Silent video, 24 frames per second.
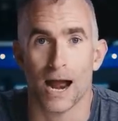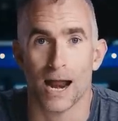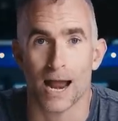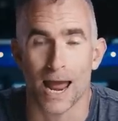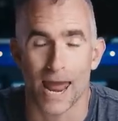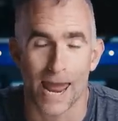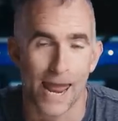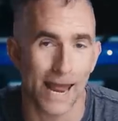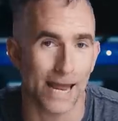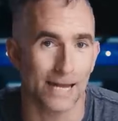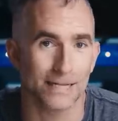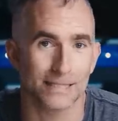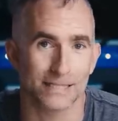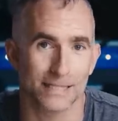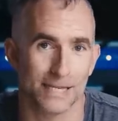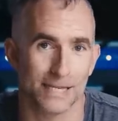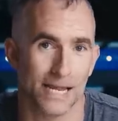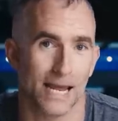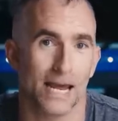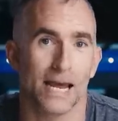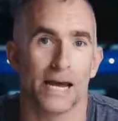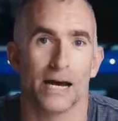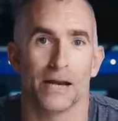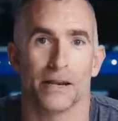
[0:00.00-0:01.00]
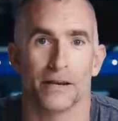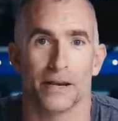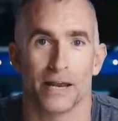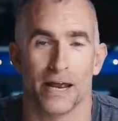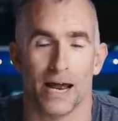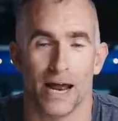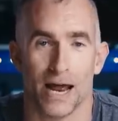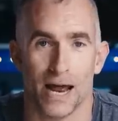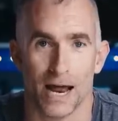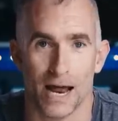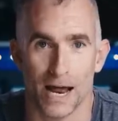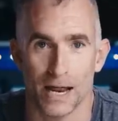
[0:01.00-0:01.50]
hands down,
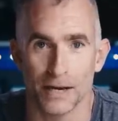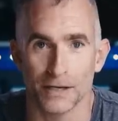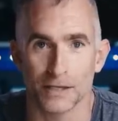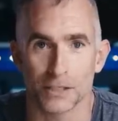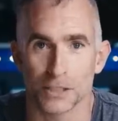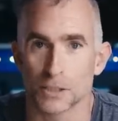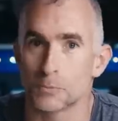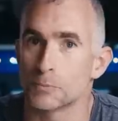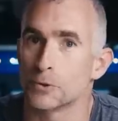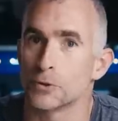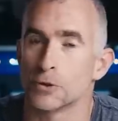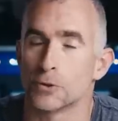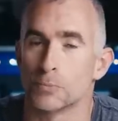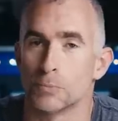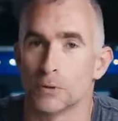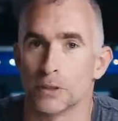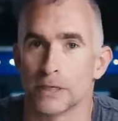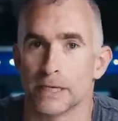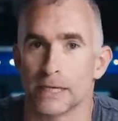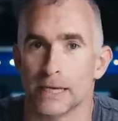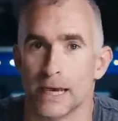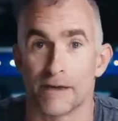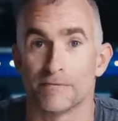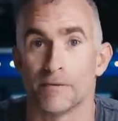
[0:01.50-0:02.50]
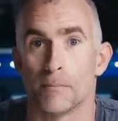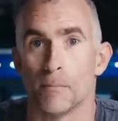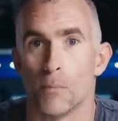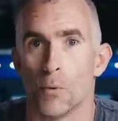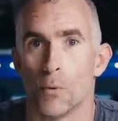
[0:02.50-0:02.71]
undisputably have a